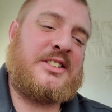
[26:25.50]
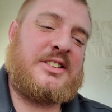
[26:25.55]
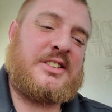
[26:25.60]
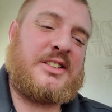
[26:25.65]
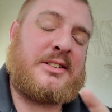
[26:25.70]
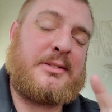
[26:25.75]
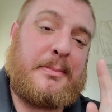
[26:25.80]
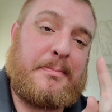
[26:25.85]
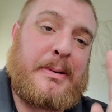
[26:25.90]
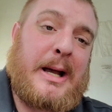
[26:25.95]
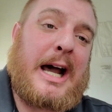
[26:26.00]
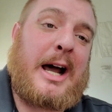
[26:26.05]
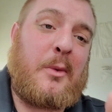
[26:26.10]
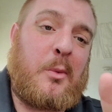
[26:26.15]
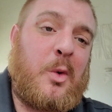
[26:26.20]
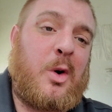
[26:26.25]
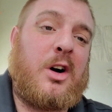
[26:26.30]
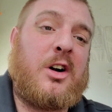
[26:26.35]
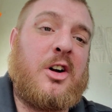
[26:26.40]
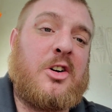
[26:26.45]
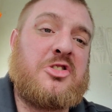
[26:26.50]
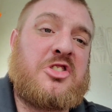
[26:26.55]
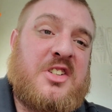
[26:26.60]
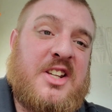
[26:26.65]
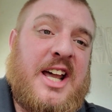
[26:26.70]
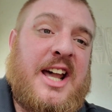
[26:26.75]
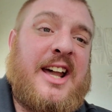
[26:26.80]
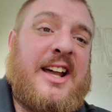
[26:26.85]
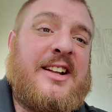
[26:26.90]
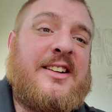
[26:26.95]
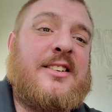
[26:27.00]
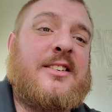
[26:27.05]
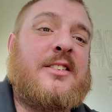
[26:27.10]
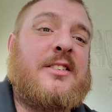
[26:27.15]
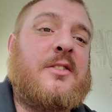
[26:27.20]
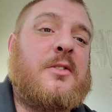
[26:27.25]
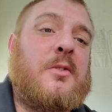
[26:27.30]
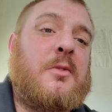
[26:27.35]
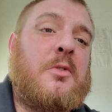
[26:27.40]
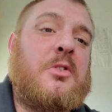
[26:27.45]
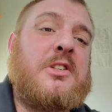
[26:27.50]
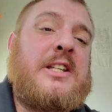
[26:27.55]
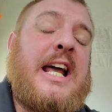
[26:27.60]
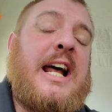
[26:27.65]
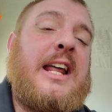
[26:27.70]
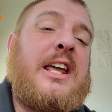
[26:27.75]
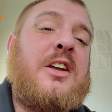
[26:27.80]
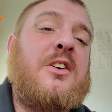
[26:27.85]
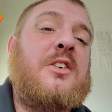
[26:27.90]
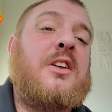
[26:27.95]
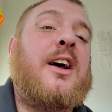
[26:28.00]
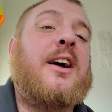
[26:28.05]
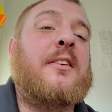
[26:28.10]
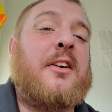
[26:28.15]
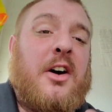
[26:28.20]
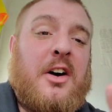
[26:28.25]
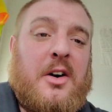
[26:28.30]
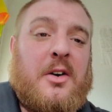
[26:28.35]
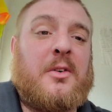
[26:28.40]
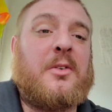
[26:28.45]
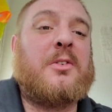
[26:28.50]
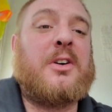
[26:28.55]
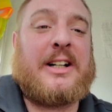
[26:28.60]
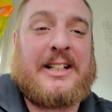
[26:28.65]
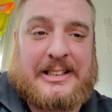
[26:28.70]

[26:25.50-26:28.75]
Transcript: It's a bad word, don't say it. Well, Daddy, you, I know,